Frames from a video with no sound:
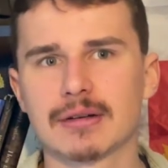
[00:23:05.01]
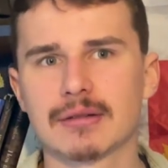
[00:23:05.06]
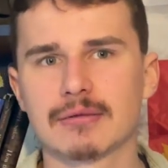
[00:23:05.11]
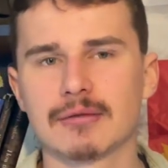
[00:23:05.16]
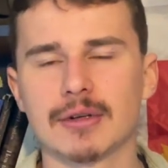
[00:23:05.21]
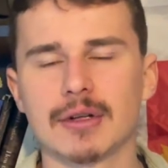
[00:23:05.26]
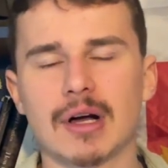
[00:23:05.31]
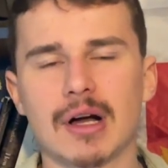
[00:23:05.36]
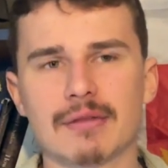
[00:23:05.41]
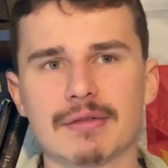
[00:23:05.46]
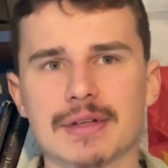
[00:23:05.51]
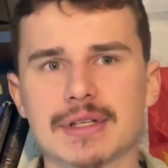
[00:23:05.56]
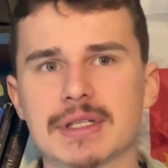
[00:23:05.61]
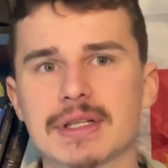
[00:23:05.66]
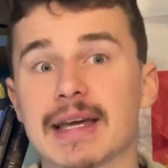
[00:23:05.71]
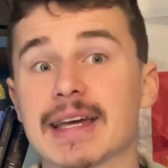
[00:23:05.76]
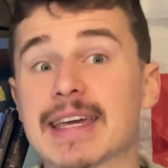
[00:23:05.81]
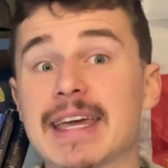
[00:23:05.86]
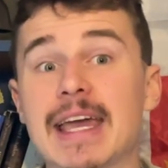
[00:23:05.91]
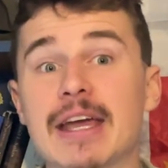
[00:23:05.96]
Well,
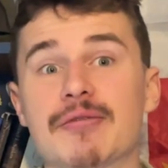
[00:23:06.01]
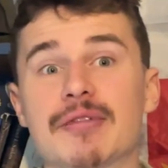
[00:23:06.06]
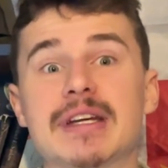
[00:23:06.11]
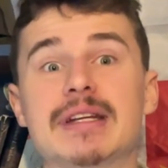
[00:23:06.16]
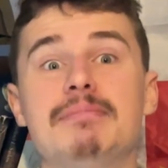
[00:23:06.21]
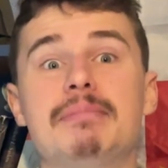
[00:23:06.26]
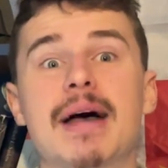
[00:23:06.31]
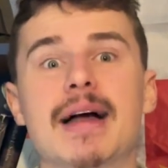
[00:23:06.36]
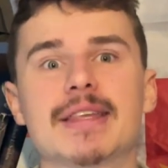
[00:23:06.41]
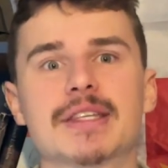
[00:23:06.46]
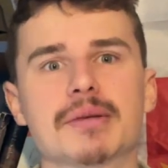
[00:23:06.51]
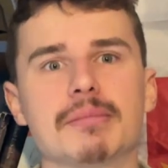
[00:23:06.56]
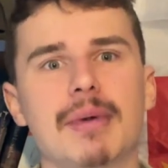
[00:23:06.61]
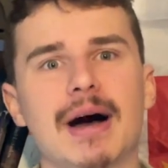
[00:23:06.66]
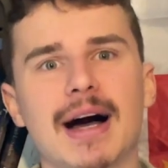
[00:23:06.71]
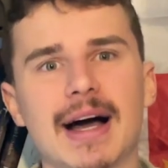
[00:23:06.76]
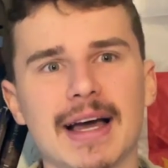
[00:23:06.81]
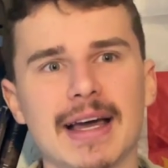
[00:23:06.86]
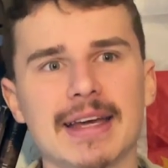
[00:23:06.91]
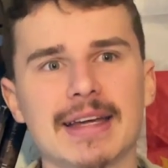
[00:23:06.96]
obviously I can't read Ben's
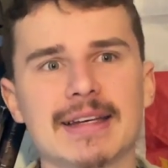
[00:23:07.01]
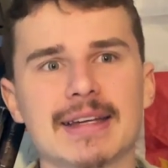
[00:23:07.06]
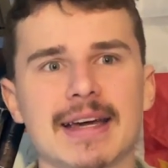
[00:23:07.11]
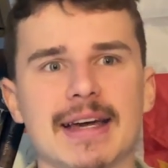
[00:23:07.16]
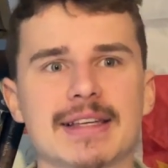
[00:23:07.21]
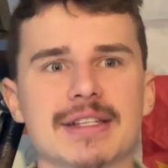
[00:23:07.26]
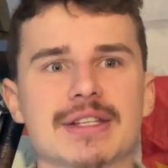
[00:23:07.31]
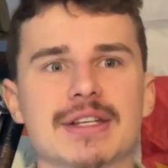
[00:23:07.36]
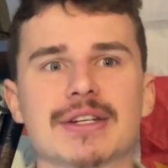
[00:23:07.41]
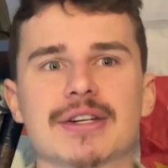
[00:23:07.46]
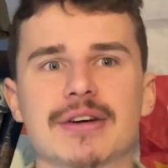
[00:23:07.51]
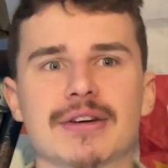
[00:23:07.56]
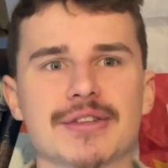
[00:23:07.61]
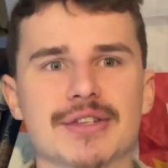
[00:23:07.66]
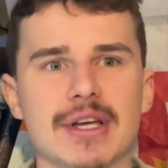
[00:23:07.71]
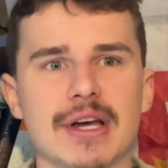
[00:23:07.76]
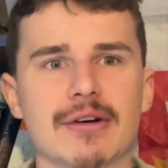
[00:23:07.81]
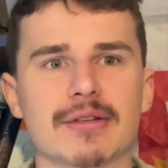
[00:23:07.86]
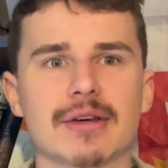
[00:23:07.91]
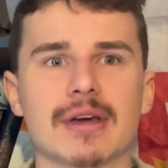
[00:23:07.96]
mind, as it
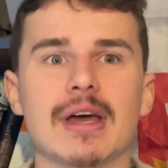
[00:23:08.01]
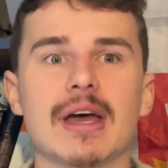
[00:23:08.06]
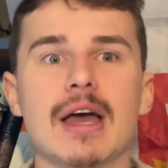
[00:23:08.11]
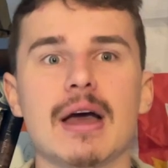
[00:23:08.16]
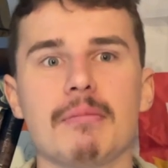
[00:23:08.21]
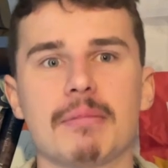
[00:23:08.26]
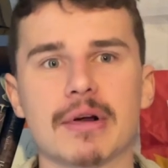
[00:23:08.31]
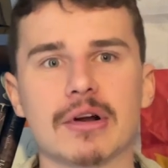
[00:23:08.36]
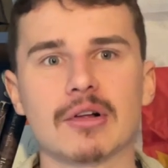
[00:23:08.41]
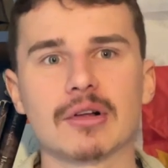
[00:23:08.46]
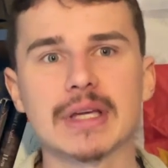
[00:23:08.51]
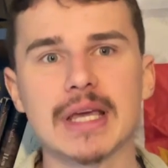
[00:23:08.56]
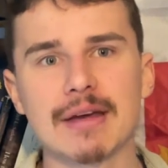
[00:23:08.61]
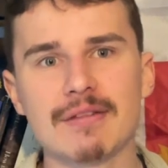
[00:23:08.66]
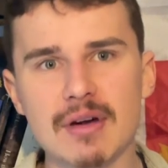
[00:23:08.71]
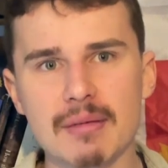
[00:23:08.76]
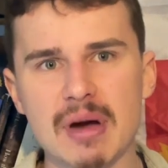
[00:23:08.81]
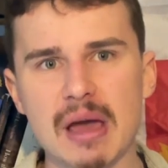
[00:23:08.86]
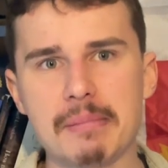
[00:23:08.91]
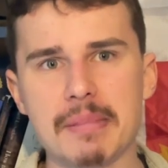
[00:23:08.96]
turns out, but I'll give
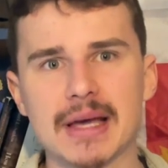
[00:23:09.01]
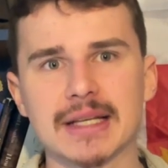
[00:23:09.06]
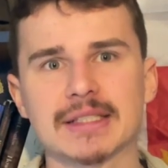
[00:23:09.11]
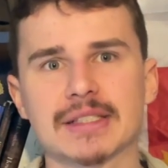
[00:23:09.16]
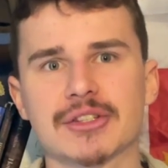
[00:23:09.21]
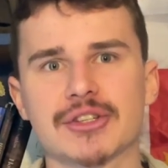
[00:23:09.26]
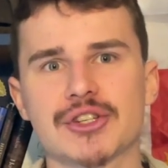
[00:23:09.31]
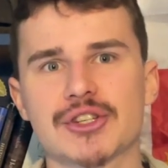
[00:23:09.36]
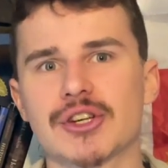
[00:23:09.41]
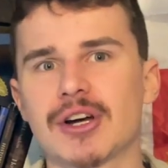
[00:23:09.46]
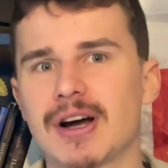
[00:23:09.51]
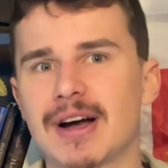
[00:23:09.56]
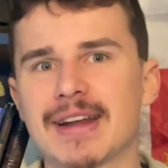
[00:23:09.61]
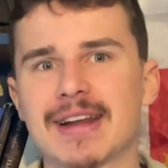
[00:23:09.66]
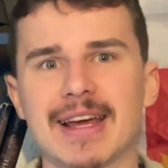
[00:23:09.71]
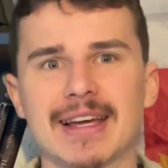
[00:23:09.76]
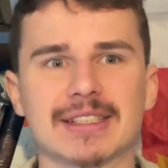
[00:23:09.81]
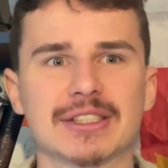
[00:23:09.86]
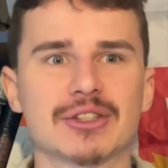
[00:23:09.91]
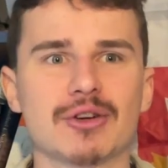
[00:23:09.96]
it my best shot
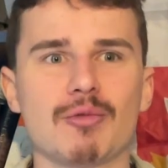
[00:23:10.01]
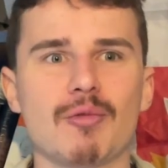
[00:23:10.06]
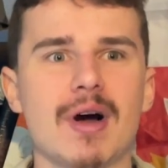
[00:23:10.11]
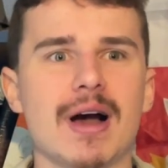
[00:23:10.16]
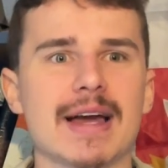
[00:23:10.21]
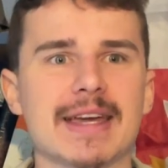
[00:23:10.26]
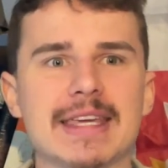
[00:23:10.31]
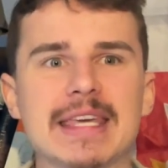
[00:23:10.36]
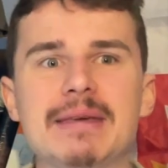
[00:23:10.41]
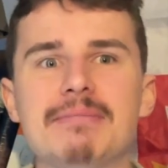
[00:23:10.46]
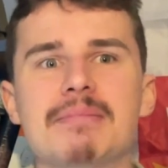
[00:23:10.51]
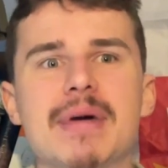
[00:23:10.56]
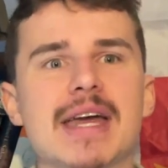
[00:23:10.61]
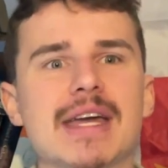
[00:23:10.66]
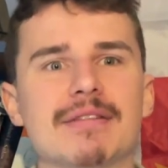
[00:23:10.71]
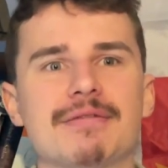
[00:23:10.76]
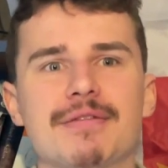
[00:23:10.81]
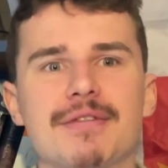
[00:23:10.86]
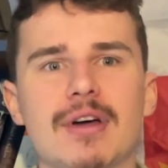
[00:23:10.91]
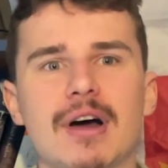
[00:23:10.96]
as to why he may
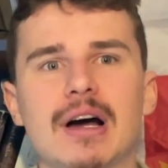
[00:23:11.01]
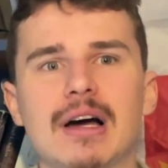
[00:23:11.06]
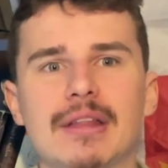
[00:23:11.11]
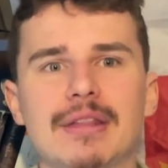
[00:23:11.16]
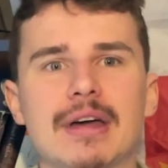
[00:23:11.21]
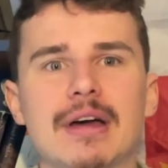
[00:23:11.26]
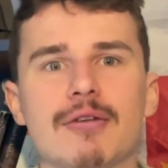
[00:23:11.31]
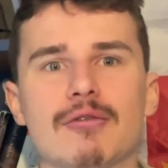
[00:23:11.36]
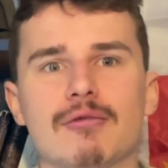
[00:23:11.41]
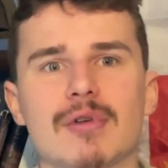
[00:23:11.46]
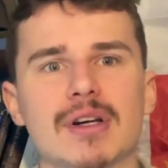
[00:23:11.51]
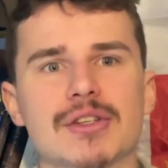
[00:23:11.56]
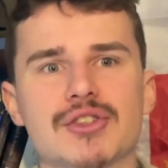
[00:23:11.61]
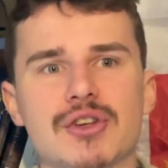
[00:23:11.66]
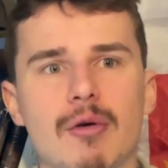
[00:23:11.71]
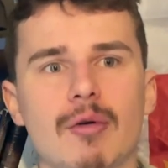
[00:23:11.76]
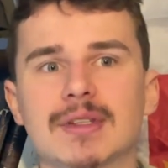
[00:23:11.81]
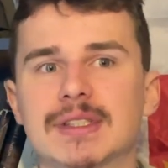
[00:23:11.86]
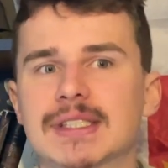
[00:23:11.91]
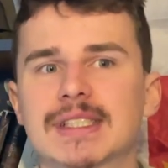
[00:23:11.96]
have thought that
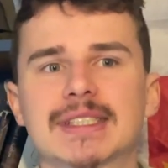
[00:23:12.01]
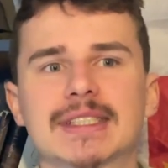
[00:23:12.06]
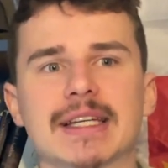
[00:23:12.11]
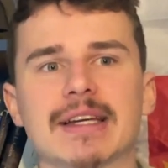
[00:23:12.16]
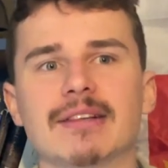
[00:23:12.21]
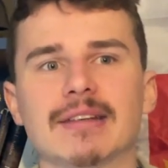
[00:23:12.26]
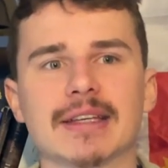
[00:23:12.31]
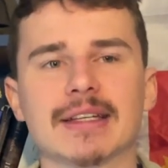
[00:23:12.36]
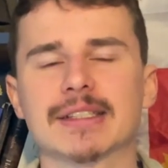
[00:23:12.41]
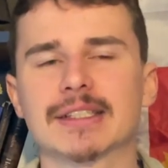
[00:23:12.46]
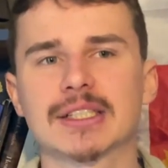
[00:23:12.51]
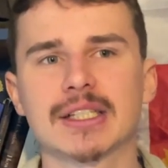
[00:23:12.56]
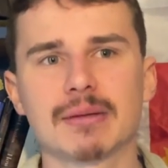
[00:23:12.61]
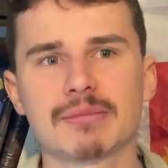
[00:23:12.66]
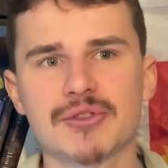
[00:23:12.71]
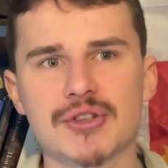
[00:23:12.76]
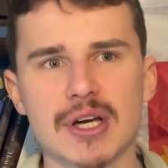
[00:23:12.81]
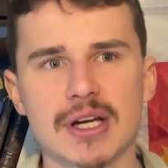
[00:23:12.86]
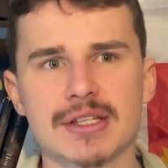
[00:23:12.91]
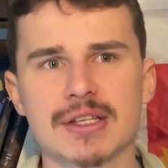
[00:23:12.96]
Russia was a salient
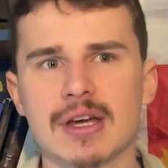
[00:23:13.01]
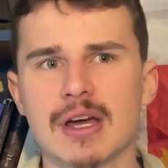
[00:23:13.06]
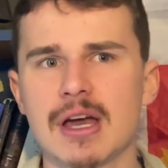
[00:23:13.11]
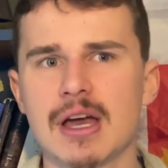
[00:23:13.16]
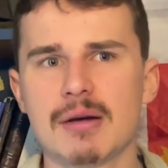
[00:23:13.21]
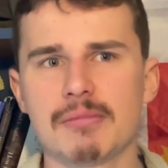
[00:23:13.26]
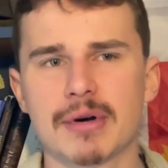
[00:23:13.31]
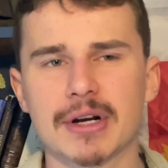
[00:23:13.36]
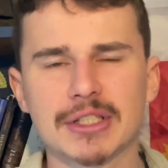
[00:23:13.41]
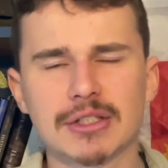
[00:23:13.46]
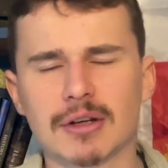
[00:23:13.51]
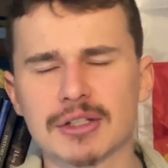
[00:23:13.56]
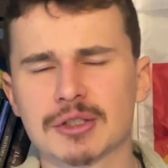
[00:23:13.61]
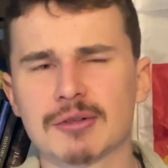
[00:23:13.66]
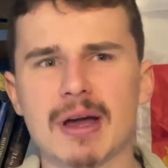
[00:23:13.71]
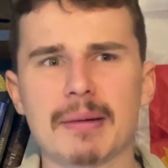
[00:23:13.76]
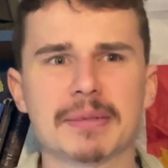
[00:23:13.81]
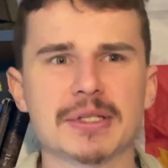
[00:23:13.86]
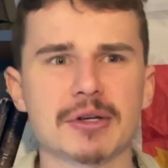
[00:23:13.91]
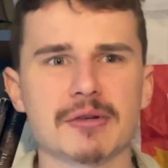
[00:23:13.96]
subject, but it's
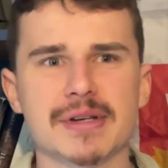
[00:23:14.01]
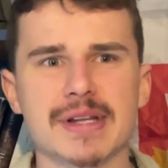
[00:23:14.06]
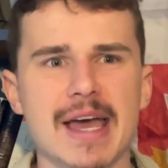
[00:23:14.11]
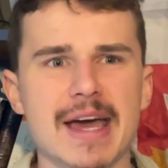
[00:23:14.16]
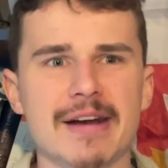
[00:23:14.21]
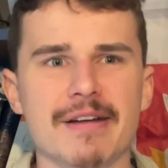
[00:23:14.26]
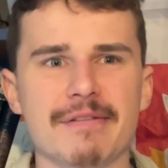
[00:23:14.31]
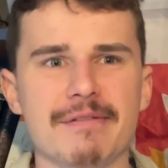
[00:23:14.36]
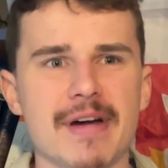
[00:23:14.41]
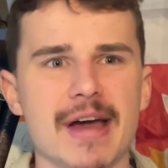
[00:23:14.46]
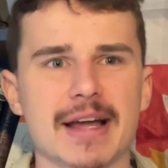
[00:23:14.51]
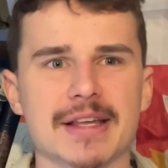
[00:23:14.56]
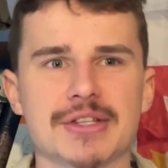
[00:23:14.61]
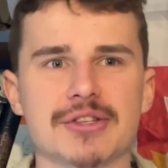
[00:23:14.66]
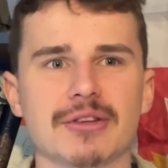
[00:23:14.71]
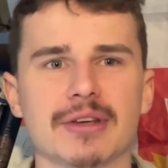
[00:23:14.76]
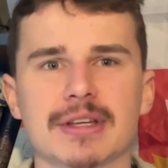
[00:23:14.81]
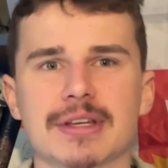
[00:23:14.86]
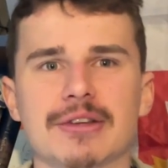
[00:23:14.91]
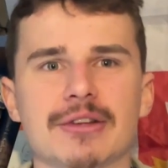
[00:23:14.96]
also episode 10 of Facts,
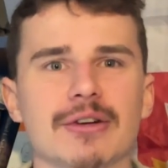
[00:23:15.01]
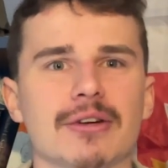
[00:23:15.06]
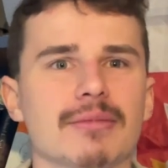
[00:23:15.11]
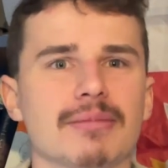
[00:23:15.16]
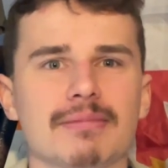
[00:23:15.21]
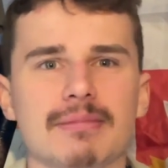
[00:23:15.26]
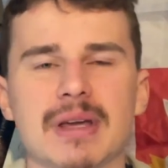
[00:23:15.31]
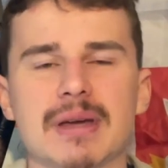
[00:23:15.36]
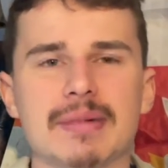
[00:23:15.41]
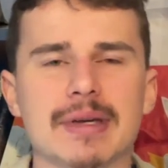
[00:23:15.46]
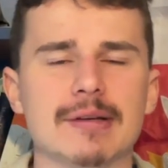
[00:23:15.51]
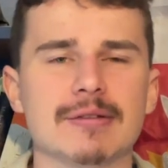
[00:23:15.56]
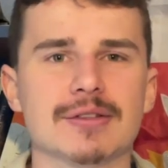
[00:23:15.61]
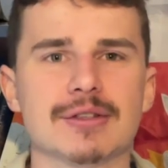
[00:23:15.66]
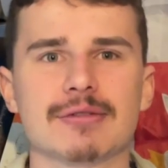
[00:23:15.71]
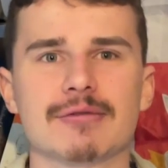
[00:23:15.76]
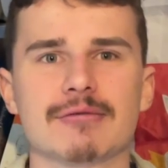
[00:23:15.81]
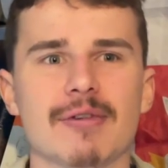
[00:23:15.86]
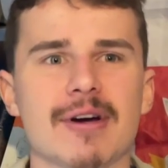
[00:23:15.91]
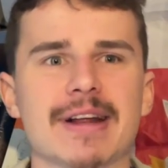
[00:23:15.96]
so maybe he
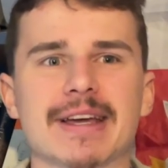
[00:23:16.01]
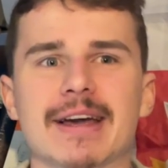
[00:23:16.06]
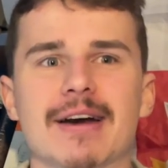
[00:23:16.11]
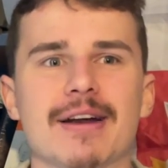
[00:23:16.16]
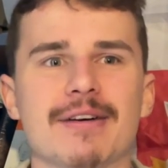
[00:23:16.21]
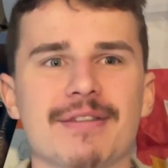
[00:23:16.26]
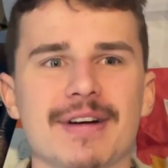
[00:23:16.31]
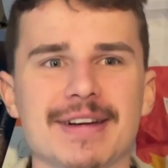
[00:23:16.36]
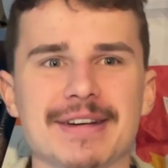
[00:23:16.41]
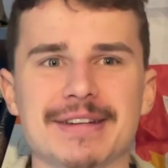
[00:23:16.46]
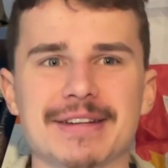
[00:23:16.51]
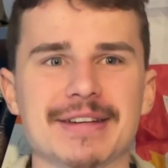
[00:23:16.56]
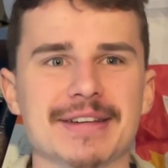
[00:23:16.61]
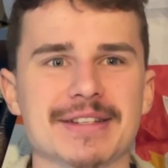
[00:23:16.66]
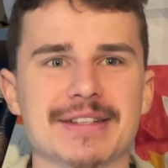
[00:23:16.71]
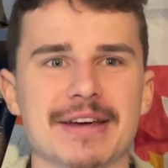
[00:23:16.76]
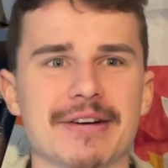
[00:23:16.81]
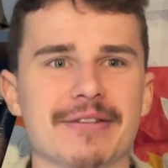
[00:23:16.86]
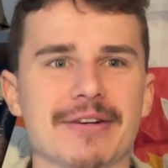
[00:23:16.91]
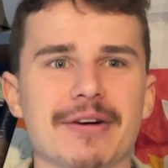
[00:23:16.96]
was running out of
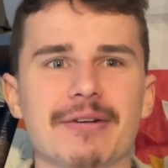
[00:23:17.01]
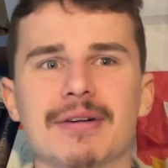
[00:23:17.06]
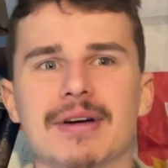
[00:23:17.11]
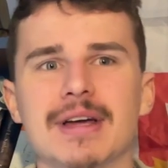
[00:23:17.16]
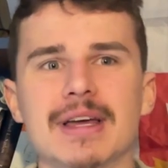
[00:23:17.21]
ideas, I don't know.